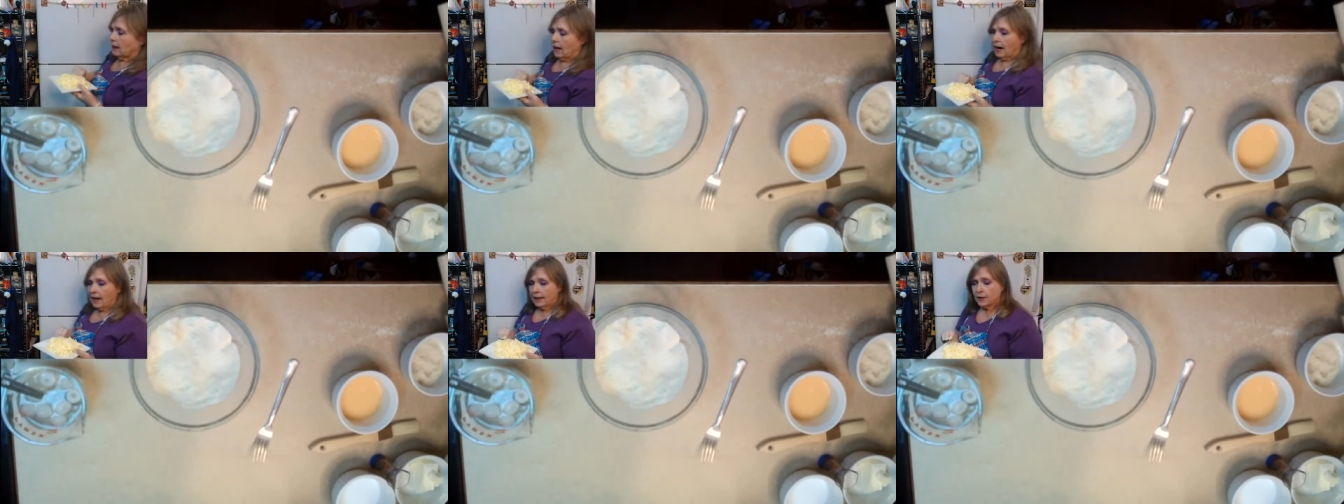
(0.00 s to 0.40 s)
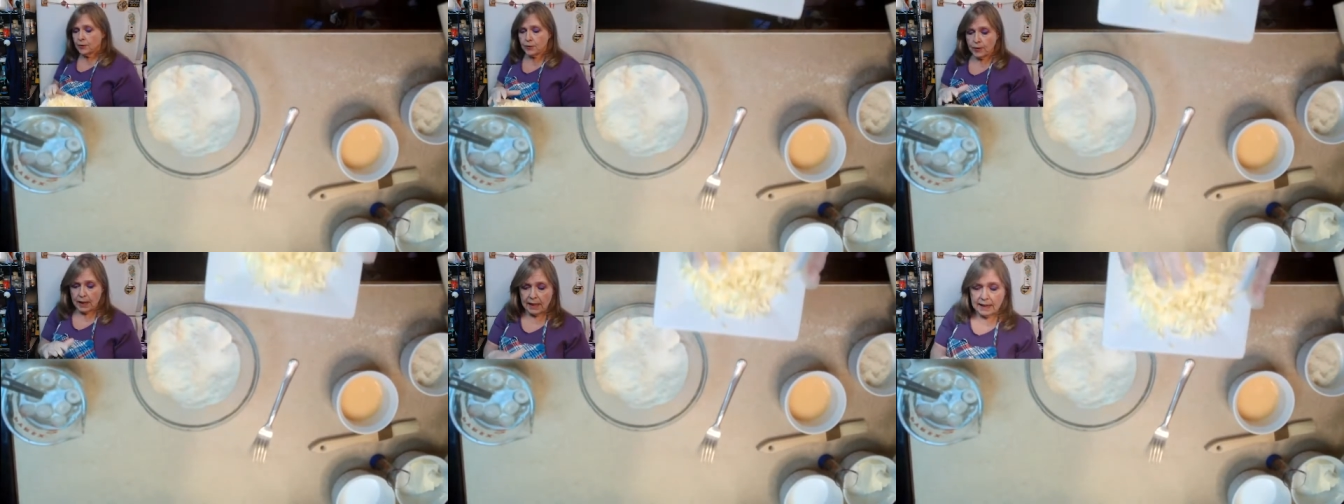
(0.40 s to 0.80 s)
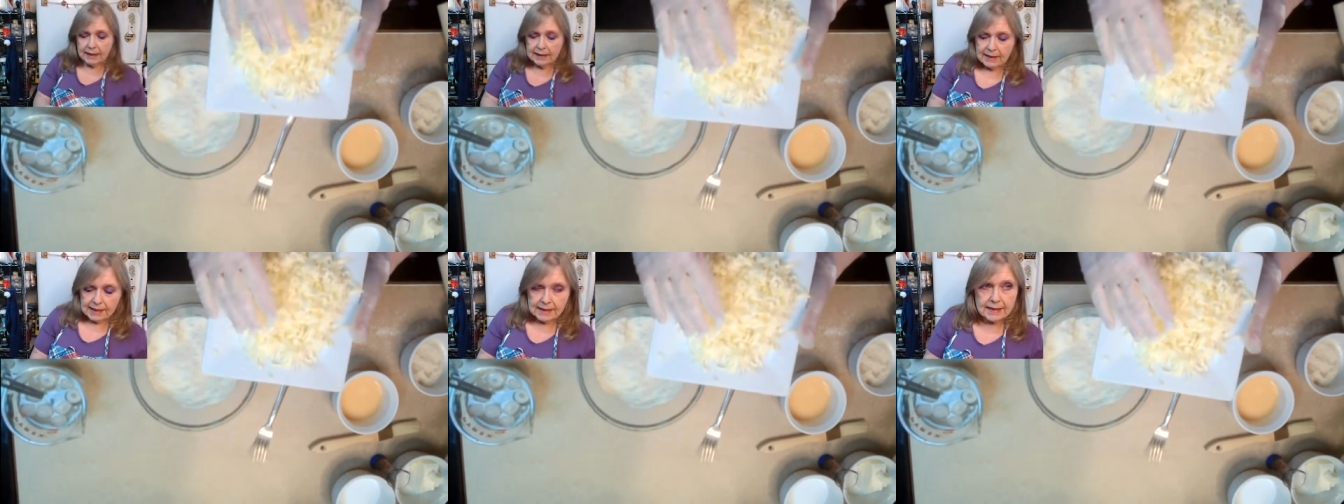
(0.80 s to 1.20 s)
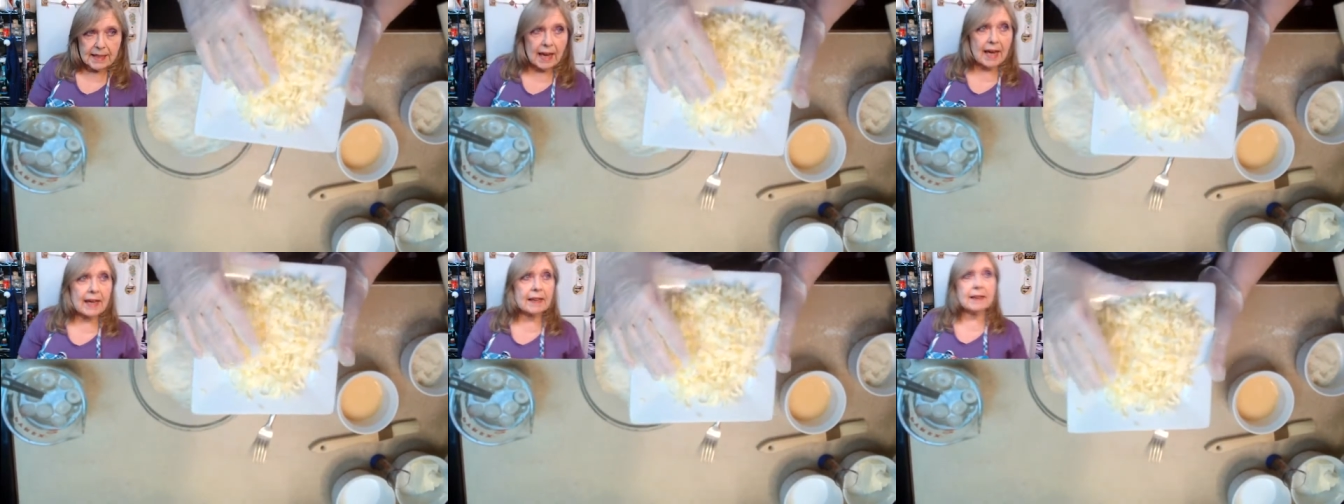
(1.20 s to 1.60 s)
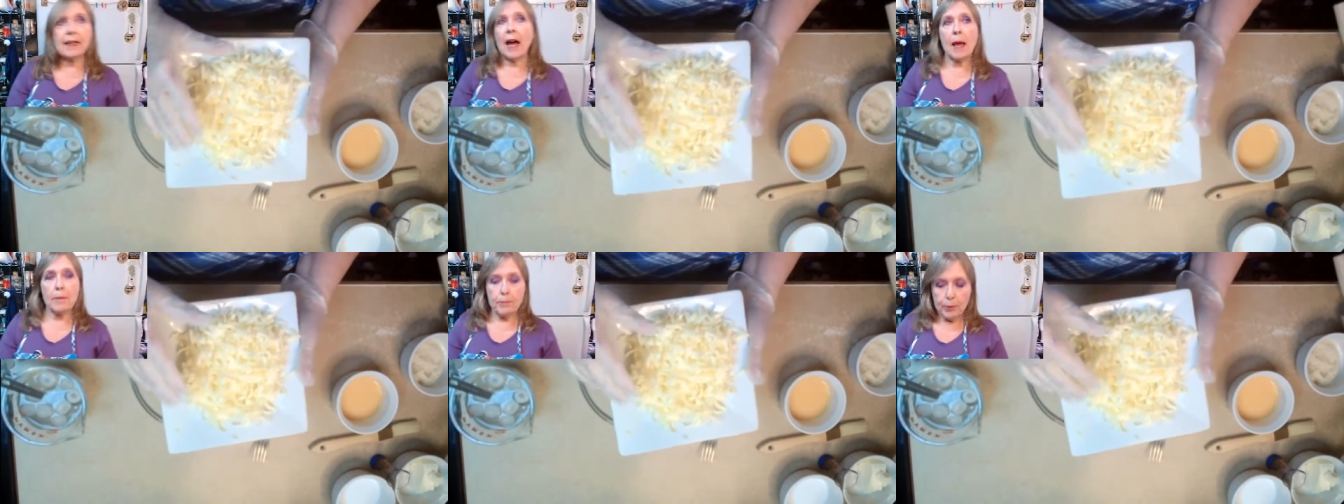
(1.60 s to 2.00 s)
Now I grated this
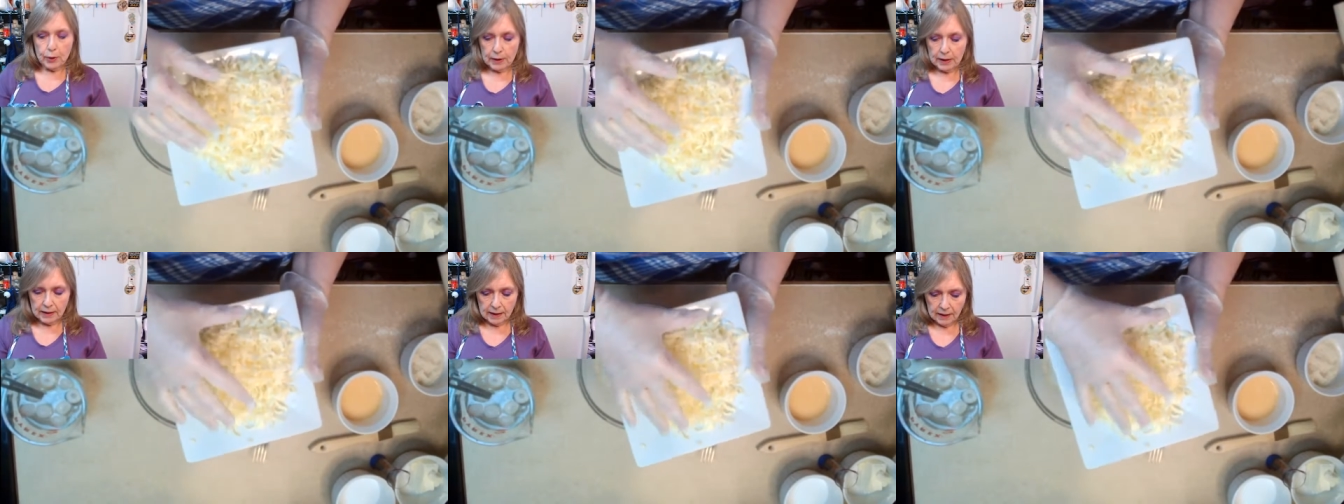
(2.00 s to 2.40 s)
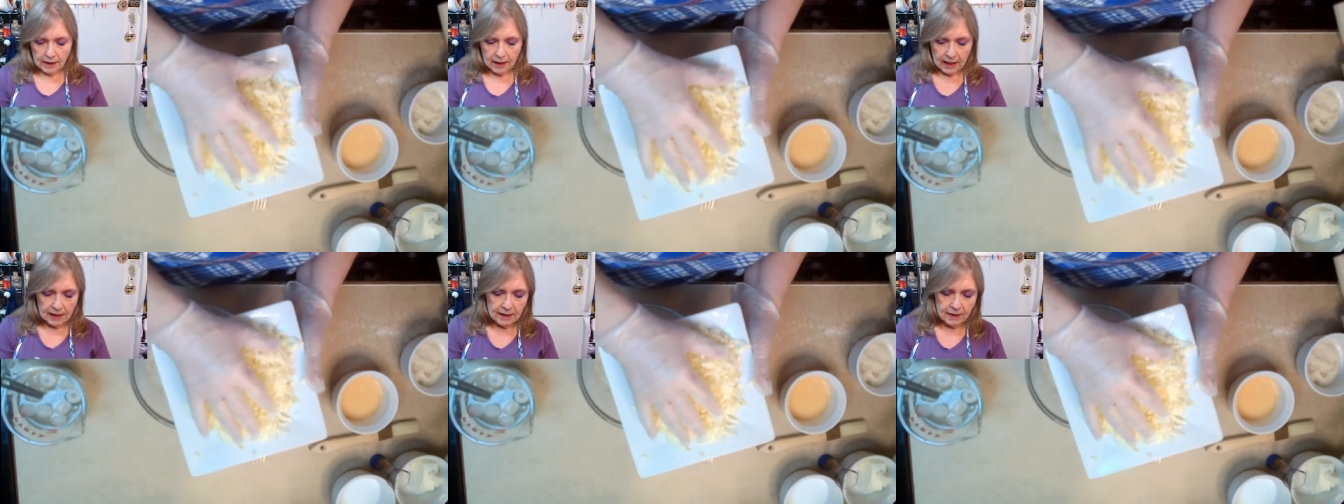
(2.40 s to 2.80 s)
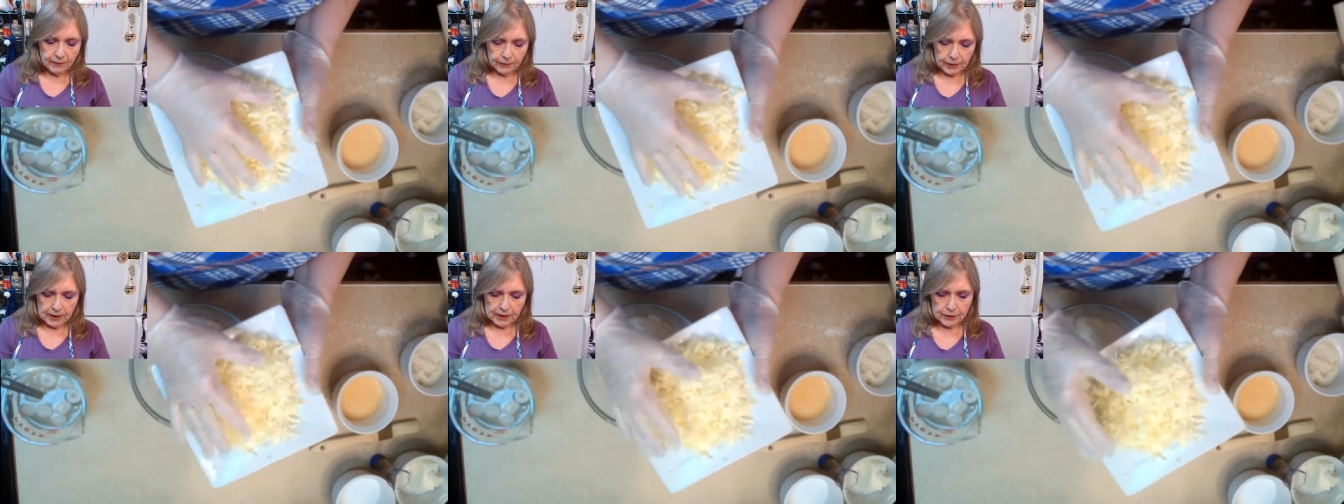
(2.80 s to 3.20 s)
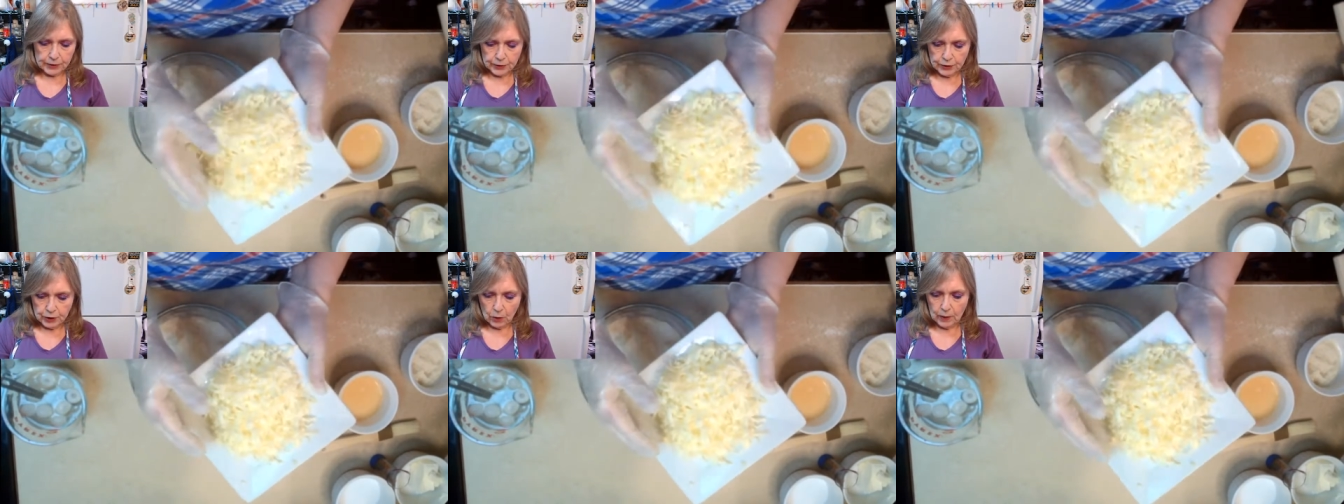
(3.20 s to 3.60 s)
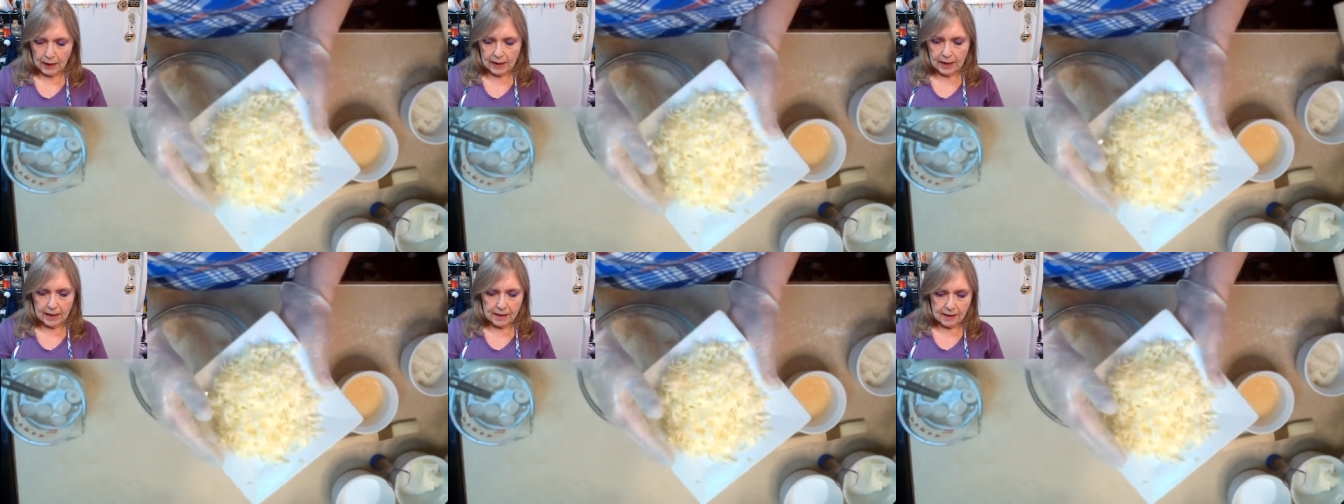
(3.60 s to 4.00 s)
and I put it in the freezer so
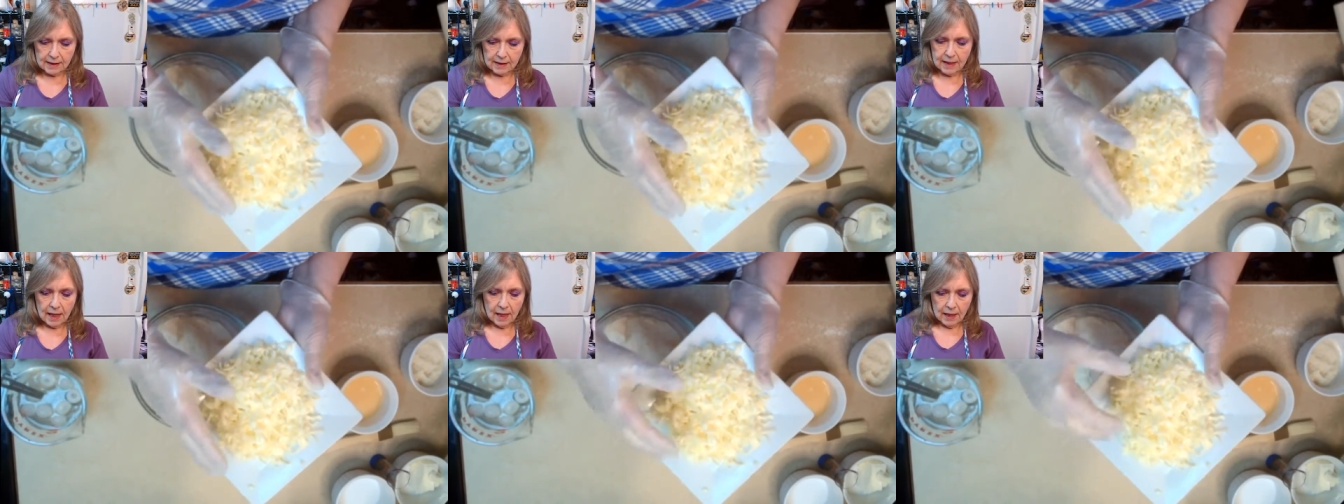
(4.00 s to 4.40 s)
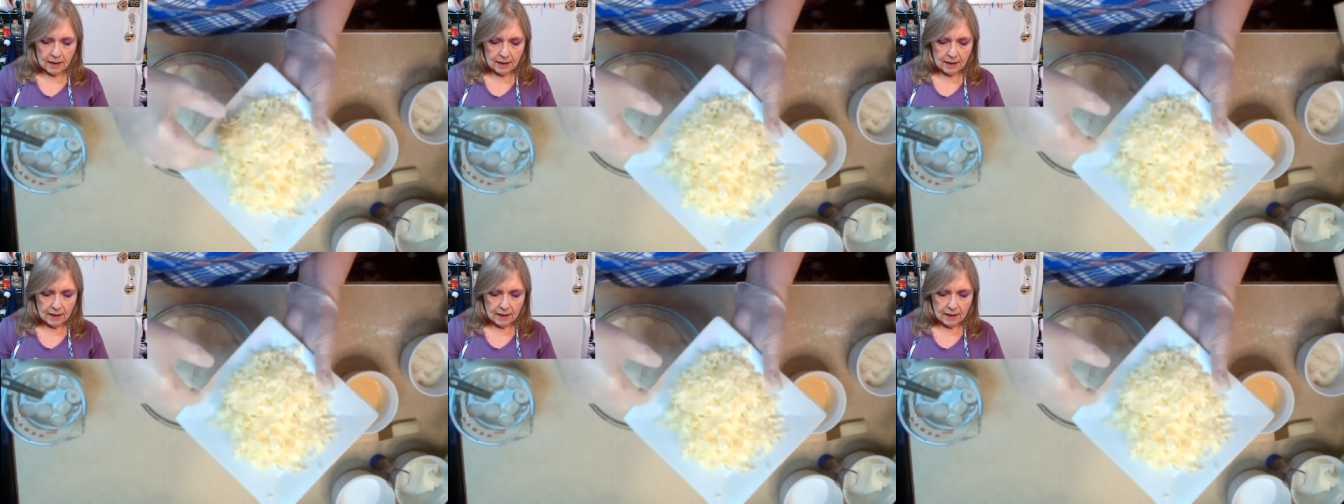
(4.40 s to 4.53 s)
it is